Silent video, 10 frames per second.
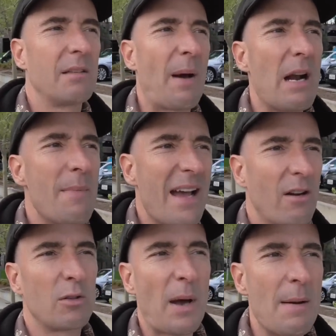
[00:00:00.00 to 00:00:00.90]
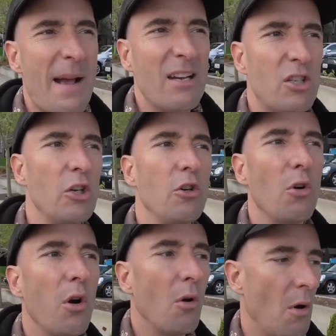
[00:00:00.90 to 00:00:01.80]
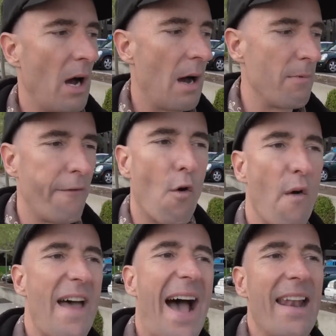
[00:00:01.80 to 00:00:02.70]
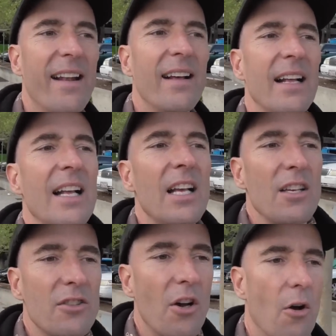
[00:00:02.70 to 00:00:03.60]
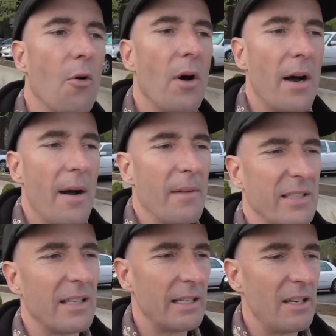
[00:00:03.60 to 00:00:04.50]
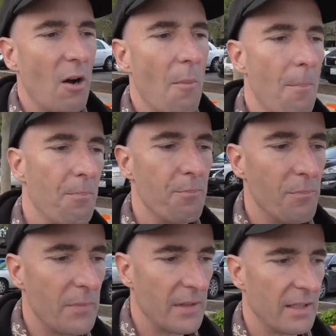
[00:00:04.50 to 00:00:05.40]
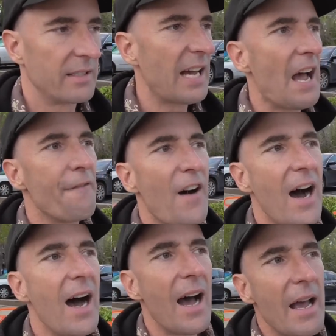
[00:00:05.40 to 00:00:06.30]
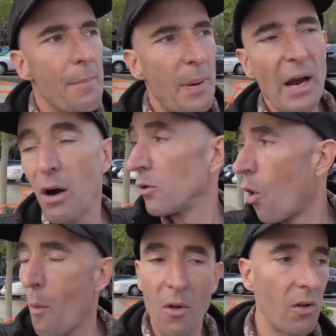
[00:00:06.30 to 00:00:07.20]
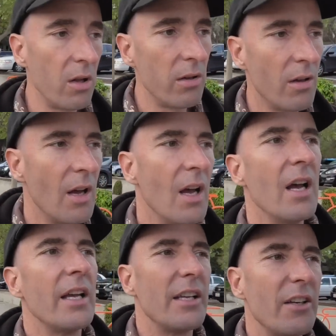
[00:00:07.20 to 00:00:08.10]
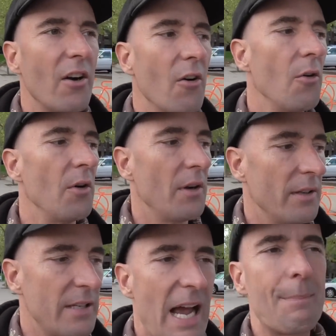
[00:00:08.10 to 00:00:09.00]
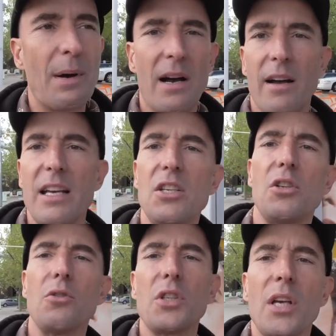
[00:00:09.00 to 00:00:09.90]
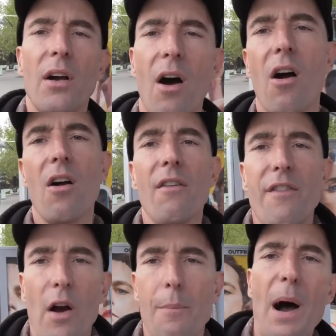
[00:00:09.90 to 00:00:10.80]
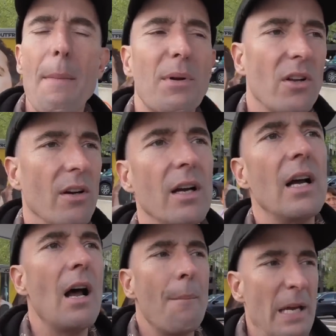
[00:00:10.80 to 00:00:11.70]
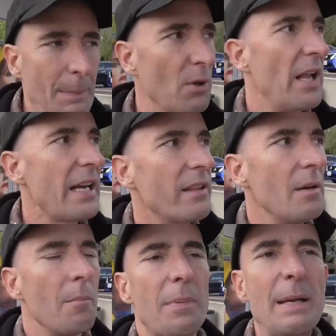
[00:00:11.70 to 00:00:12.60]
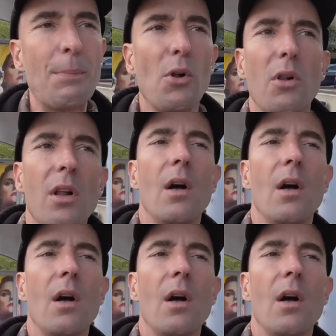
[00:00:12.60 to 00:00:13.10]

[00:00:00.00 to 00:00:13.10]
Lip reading: Spider-Man or Spider-Man 2 before that. So, you know, sci-fi, paranormal, you know, type issues are very popular. People like them. People